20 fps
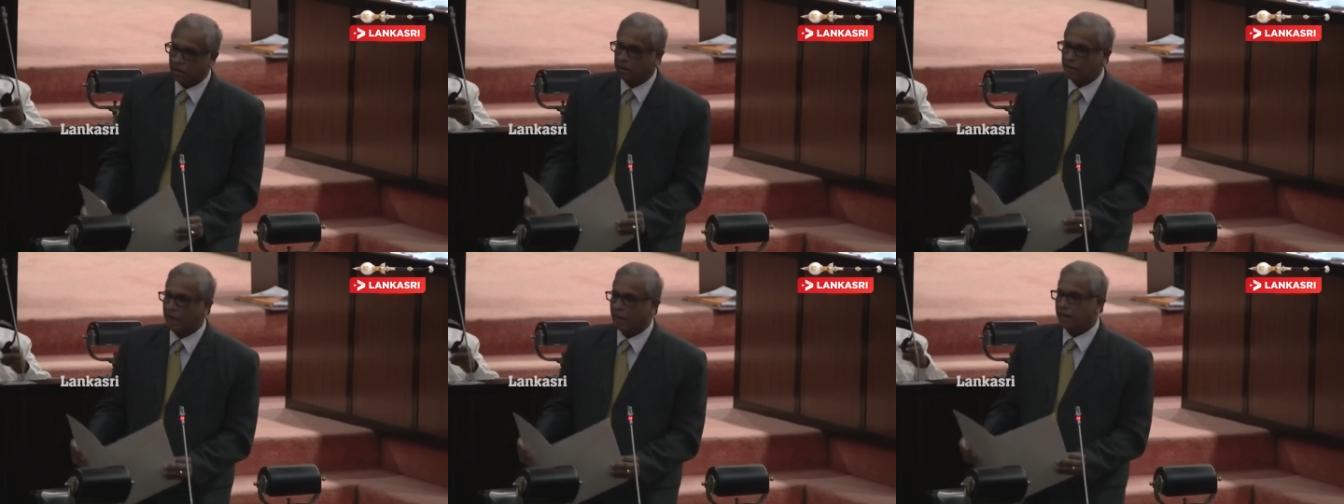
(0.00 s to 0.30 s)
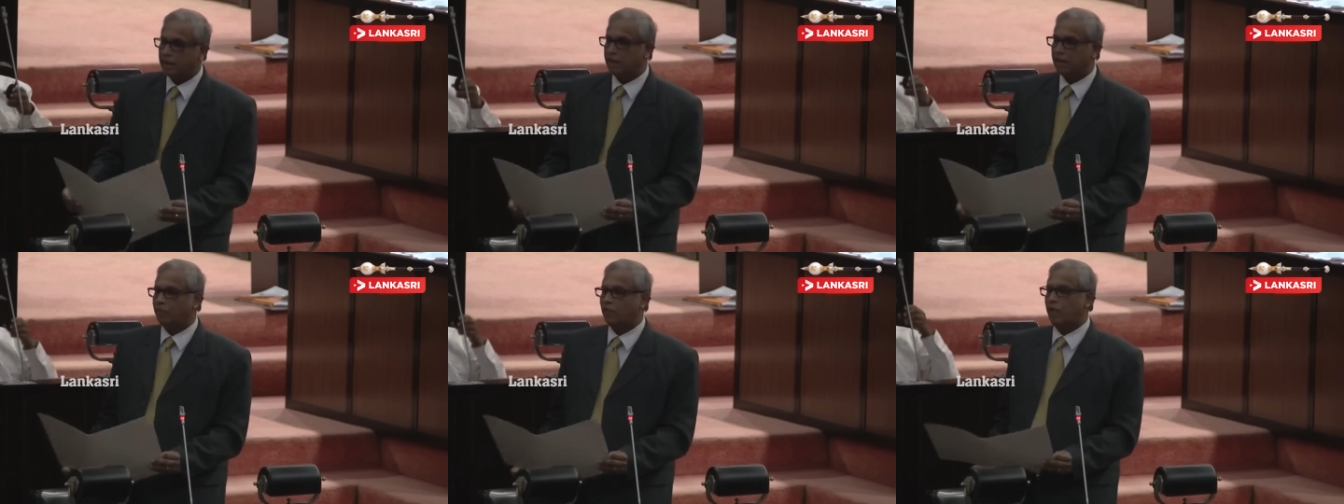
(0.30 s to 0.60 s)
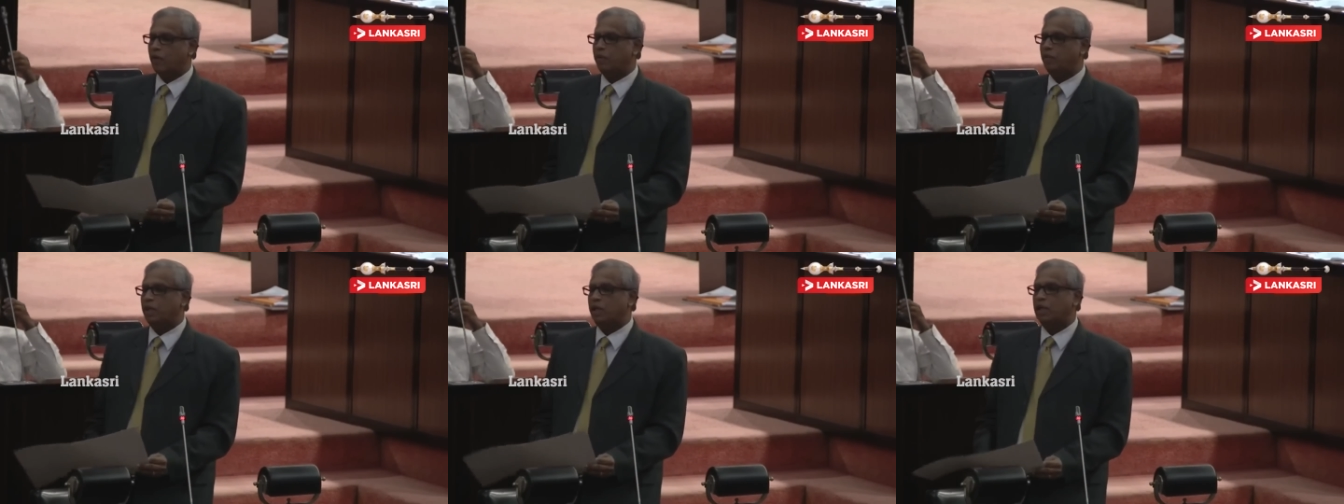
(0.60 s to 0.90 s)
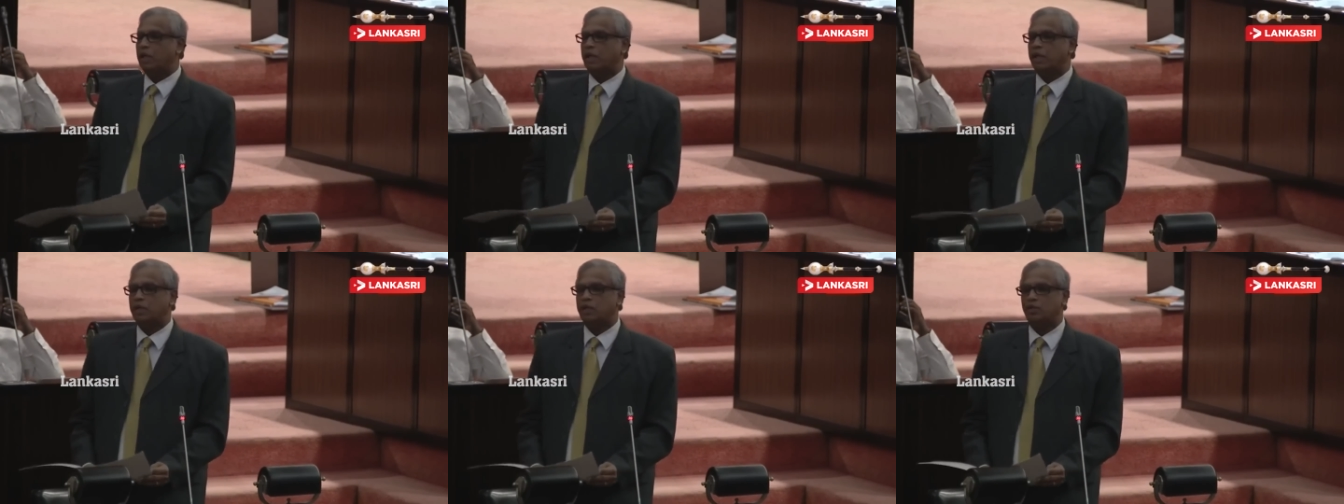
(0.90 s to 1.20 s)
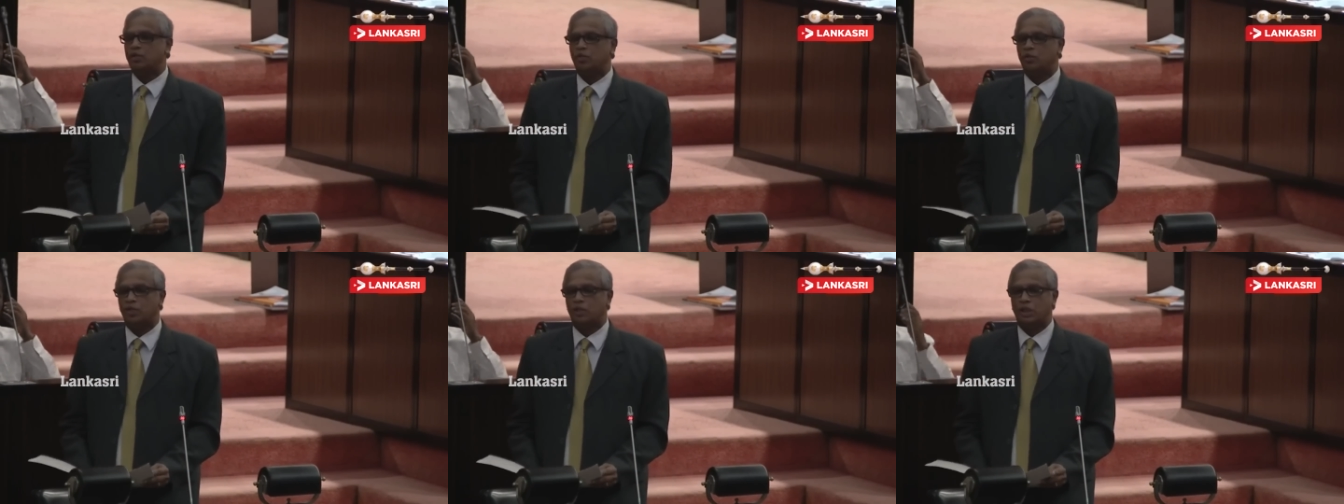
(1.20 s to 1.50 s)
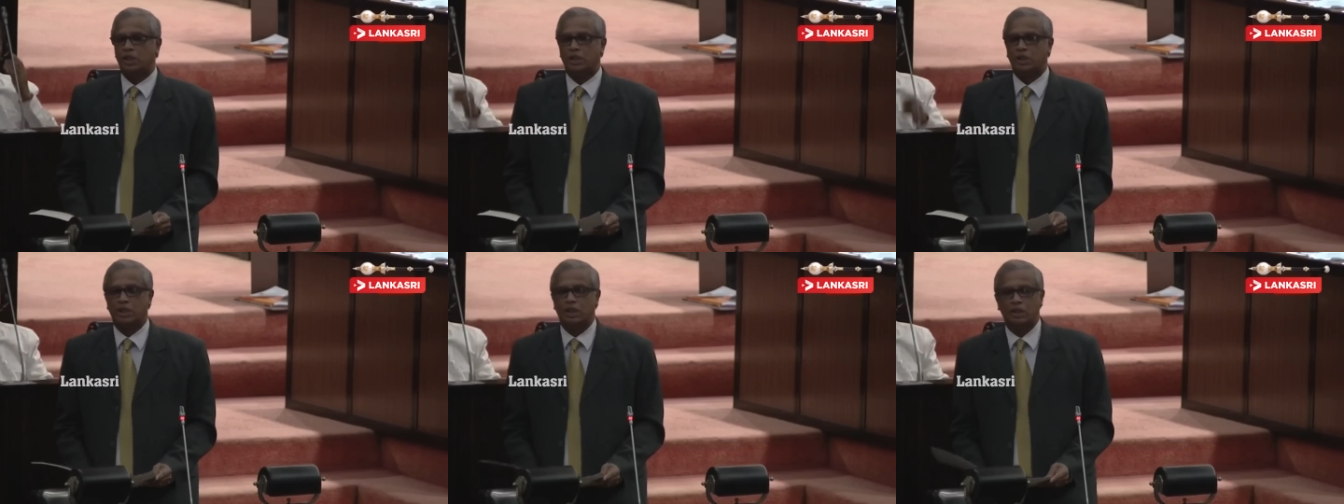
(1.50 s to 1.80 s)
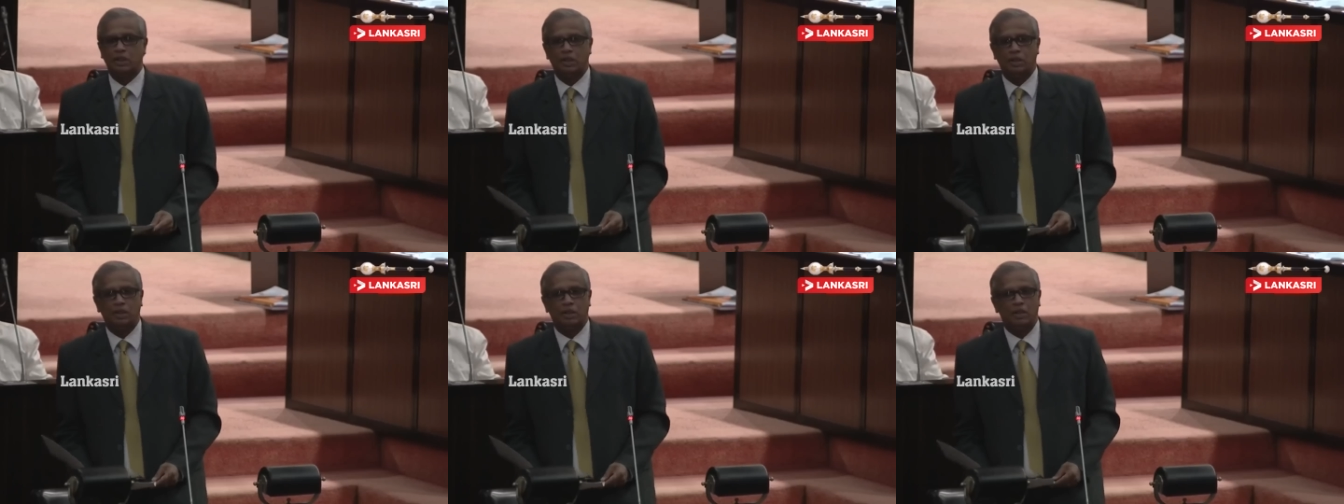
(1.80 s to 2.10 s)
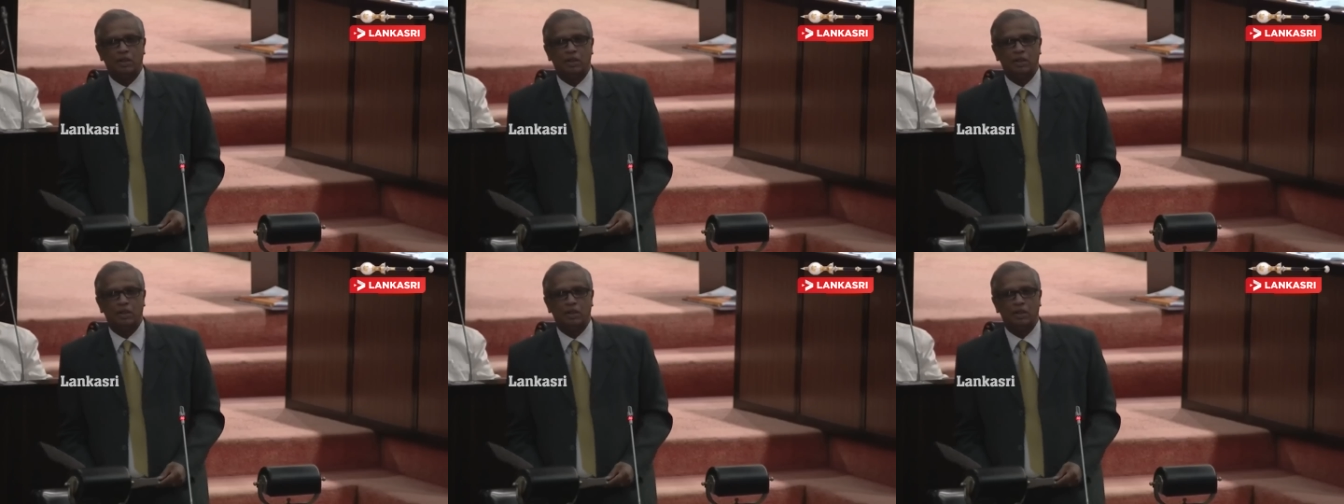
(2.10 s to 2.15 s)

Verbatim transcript: that the fundamental rights jurisdiction